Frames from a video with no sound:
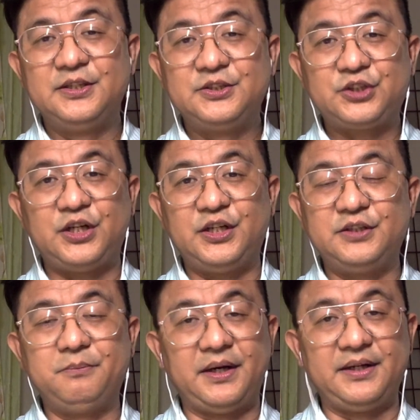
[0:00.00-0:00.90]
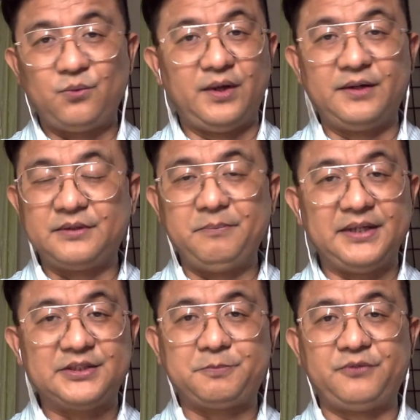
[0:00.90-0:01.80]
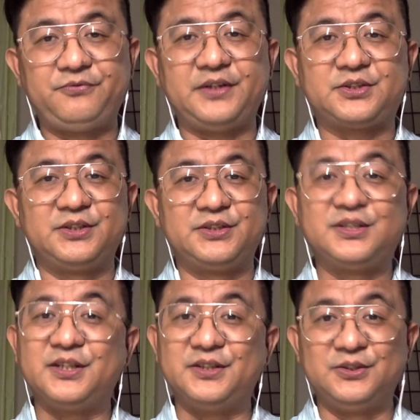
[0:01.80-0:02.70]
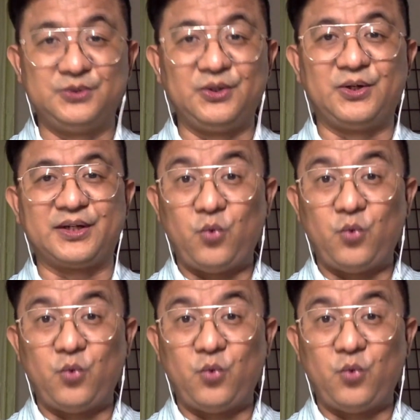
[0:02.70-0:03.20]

shared by one of the best professors here in New York.